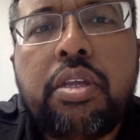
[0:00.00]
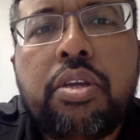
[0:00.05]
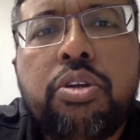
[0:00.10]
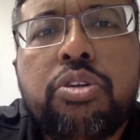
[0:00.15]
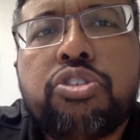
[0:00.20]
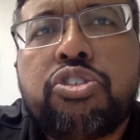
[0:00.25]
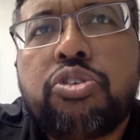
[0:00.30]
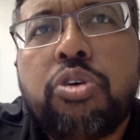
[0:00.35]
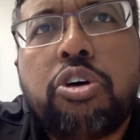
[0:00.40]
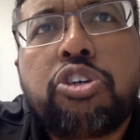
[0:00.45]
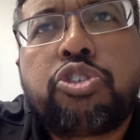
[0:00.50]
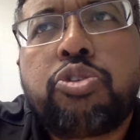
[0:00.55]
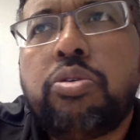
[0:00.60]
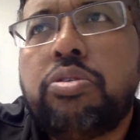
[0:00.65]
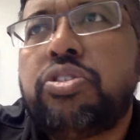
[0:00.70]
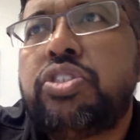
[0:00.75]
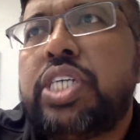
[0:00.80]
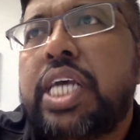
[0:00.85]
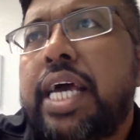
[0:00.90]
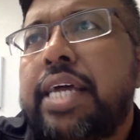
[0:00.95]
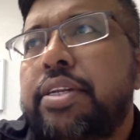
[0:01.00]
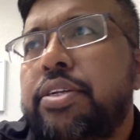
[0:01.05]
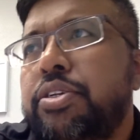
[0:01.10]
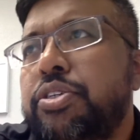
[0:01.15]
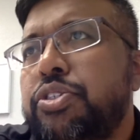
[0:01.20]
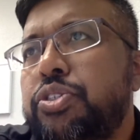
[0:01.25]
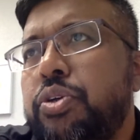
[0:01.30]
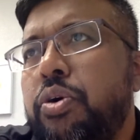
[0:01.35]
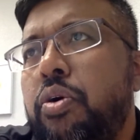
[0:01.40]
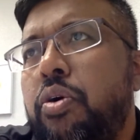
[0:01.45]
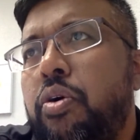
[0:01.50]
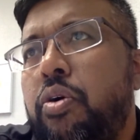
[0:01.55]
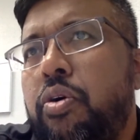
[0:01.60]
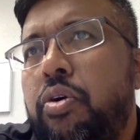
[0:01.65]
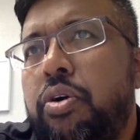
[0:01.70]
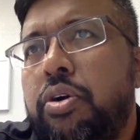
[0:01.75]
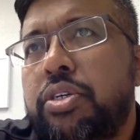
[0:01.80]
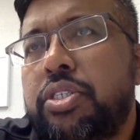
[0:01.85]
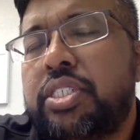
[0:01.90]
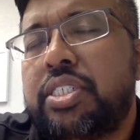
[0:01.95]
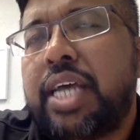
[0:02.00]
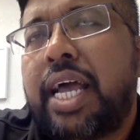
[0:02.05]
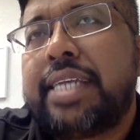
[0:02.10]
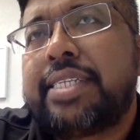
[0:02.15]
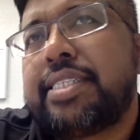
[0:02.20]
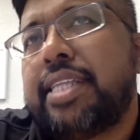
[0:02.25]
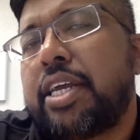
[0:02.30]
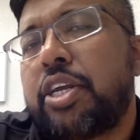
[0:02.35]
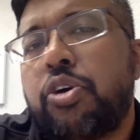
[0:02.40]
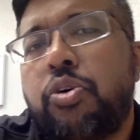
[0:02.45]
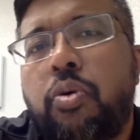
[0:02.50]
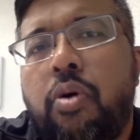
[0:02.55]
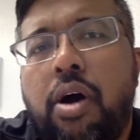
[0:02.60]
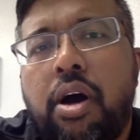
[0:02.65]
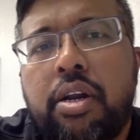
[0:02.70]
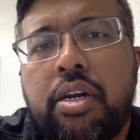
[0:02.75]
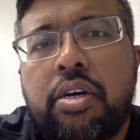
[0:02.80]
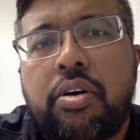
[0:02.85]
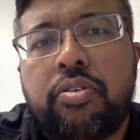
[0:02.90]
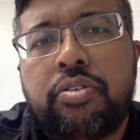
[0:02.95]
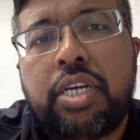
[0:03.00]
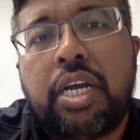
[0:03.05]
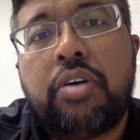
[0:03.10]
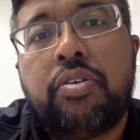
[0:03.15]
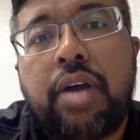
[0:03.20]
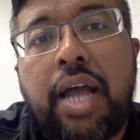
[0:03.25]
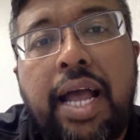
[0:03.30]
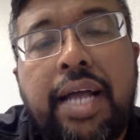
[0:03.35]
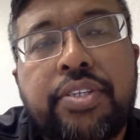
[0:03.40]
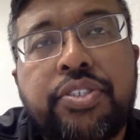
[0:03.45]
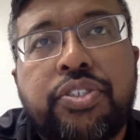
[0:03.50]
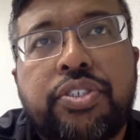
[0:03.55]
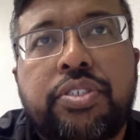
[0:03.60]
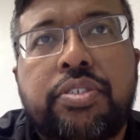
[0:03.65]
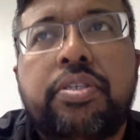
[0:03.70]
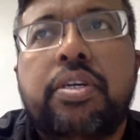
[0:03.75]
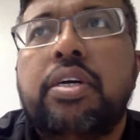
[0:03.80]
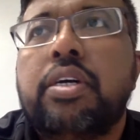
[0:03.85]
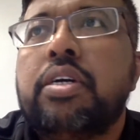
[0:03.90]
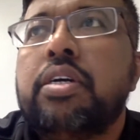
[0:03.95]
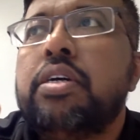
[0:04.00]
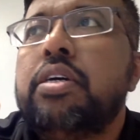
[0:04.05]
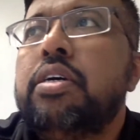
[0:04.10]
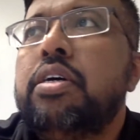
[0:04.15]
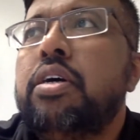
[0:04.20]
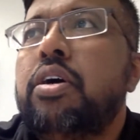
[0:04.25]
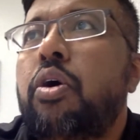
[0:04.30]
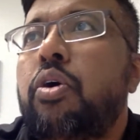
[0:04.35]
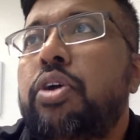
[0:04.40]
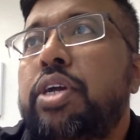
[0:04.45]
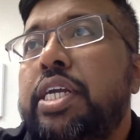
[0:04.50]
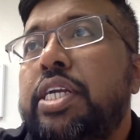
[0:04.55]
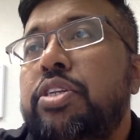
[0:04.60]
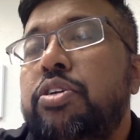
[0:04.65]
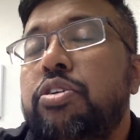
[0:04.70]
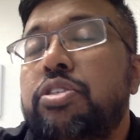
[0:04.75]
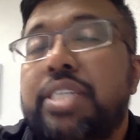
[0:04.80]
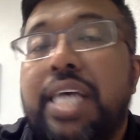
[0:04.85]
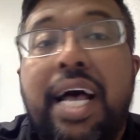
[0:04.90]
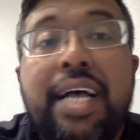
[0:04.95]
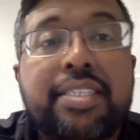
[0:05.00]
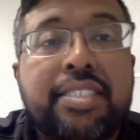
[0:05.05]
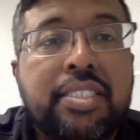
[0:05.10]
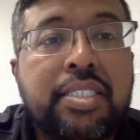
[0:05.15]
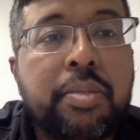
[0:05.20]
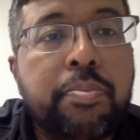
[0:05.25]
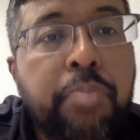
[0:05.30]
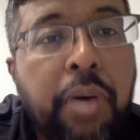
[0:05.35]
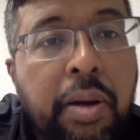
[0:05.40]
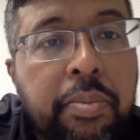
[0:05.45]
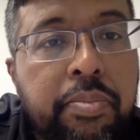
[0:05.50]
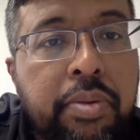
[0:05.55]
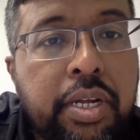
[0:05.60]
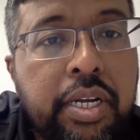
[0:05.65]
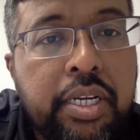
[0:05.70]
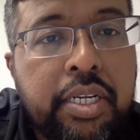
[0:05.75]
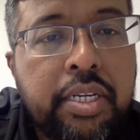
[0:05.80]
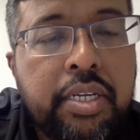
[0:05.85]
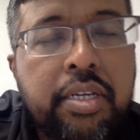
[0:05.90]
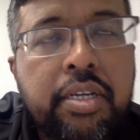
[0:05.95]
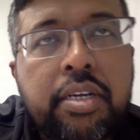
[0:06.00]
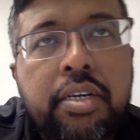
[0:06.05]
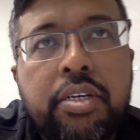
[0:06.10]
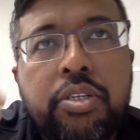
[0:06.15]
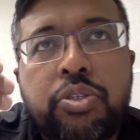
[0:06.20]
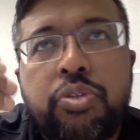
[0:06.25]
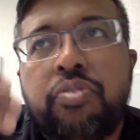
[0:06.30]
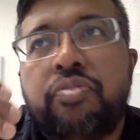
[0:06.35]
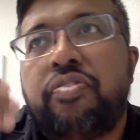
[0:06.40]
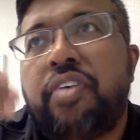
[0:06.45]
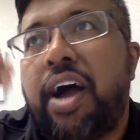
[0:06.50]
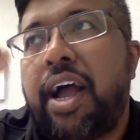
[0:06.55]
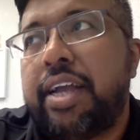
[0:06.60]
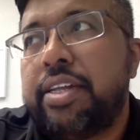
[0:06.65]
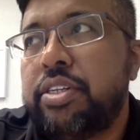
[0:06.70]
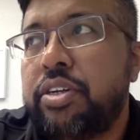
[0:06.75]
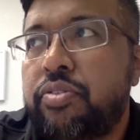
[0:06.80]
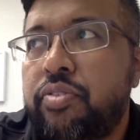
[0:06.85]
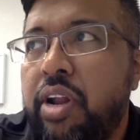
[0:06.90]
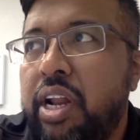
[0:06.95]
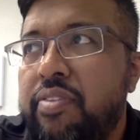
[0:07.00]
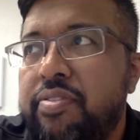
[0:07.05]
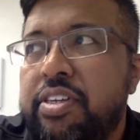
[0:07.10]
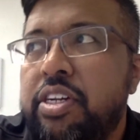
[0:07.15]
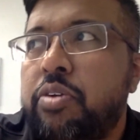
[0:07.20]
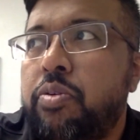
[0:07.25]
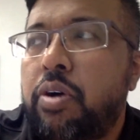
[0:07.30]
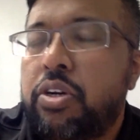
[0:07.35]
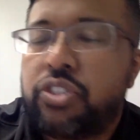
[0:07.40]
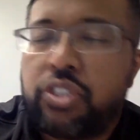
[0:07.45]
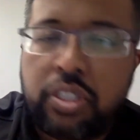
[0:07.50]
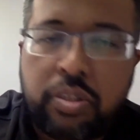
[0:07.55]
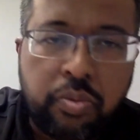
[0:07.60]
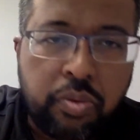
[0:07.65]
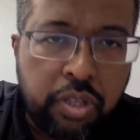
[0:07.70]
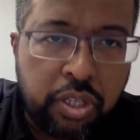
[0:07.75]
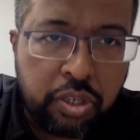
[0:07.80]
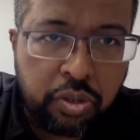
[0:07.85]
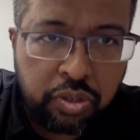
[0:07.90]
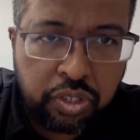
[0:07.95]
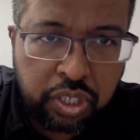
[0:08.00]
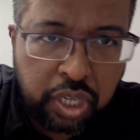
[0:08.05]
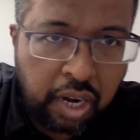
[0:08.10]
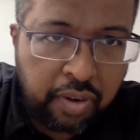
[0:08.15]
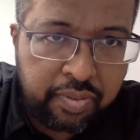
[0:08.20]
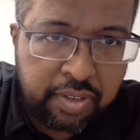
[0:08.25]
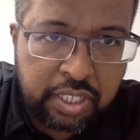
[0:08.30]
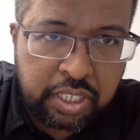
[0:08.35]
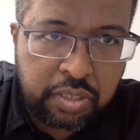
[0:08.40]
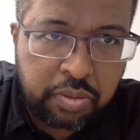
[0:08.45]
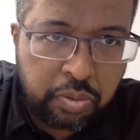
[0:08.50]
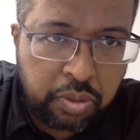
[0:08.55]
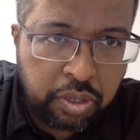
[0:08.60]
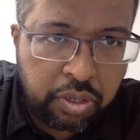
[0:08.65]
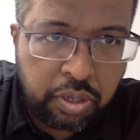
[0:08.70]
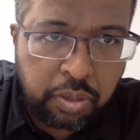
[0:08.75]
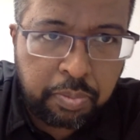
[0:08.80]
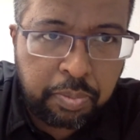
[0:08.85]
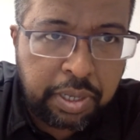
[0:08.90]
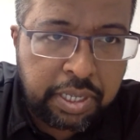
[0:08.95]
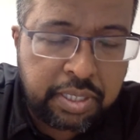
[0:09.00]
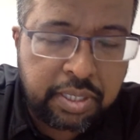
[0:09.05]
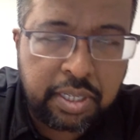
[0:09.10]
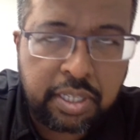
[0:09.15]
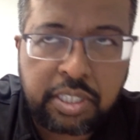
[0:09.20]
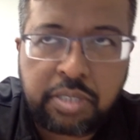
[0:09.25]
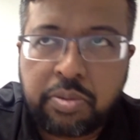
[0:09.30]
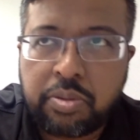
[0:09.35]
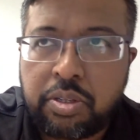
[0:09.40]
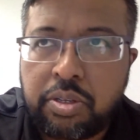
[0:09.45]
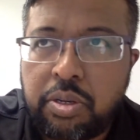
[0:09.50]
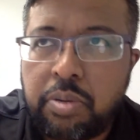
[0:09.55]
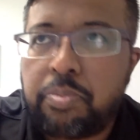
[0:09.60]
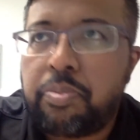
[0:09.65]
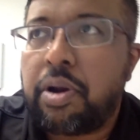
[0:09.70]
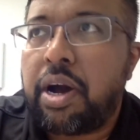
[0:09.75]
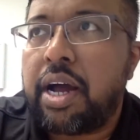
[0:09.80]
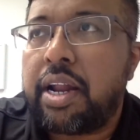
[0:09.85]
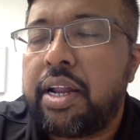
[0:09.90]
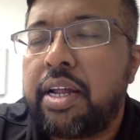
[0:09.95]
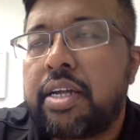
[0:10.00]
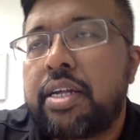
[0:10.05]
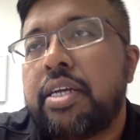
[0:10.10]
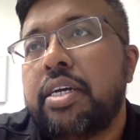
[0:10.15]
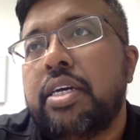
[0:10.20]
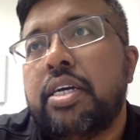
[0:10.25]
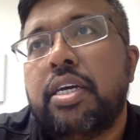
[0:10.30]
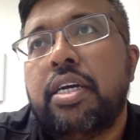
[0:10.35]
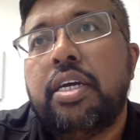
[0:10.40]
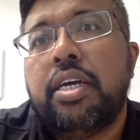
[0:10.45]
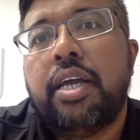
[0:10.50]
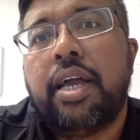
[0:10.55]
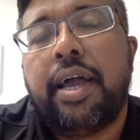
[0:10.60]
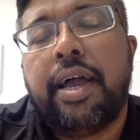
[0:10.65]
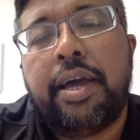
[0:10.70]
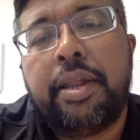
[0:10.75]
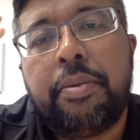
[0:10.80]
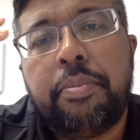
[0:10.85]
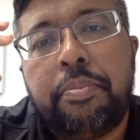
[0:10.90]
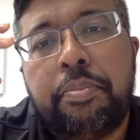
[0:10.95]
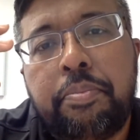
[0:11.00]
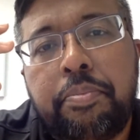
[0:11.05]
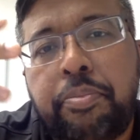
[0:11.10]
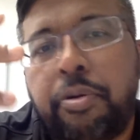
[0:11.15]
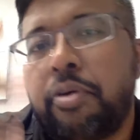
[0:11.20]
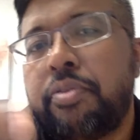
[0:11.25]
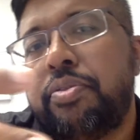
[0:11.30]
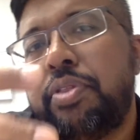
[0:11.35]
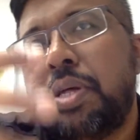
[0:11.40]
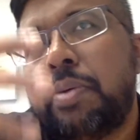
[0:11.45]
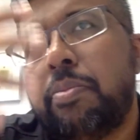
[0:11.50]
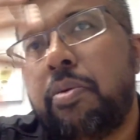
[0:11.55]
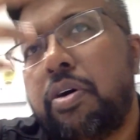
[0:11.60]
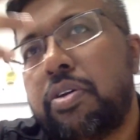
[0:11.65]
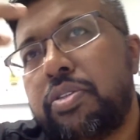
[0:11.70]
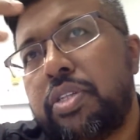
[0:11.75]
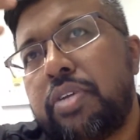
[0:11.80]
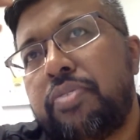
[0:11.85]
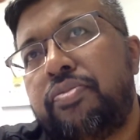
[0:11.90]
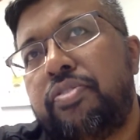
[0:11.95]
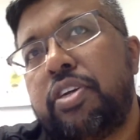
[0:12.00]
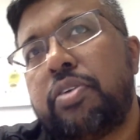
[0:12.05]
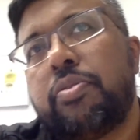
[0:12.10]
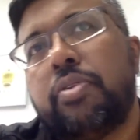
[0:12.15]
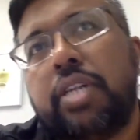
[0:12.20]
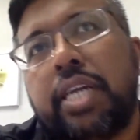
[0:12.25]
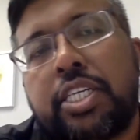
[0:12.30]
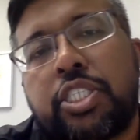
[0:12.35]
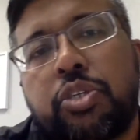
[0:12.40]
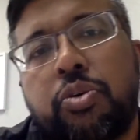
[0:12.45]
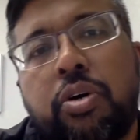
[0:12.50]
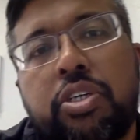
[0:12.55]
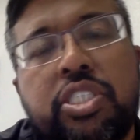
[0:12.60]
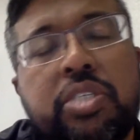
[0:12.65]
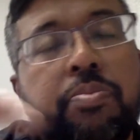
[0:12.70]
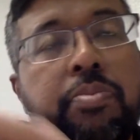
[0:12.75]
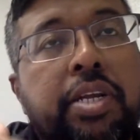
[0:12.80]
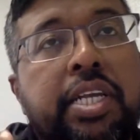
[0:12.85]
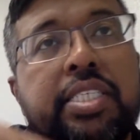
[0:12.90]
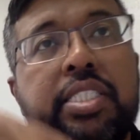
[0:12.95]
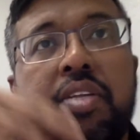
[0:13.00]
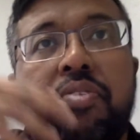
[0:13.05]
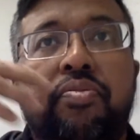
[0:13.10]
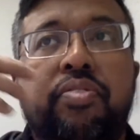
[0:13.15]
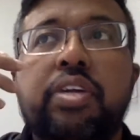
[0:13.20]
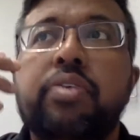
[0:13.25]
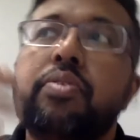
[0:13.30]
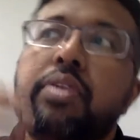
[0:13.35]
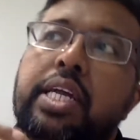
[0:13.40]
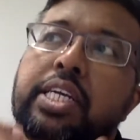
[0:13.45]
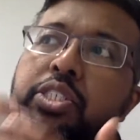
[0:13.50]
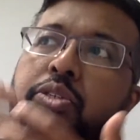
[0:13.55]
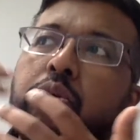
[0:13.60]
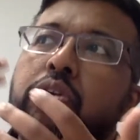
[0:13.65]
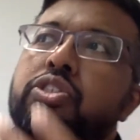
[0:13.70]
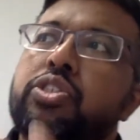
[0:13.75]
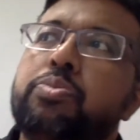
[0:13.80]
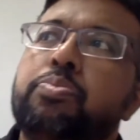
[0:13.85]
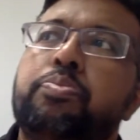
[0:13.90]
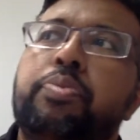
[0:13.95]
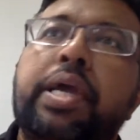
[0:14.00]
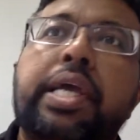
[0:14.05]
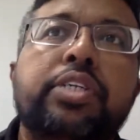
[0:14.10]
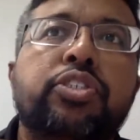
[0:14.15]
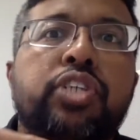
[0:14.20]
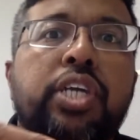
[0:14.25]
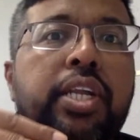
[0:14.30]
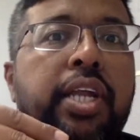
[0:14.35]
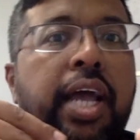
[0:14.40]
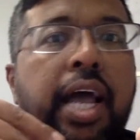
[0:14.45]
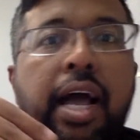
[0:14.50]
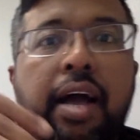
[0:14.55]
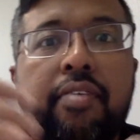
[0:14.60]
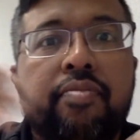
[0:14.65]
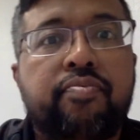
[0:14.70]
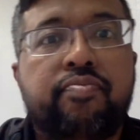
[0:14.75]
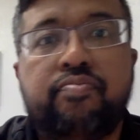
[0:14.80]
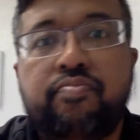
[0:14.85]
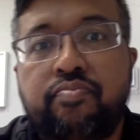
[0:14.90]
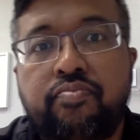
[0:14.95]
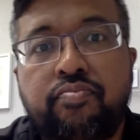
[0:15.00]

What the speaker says: your social channels or sites like Quora or Yahoo Answer, or you can use Answer the Public to find relevant questions within your service, within your business, within your product, and put them on the frequently asked question, because the frequently asked question page can have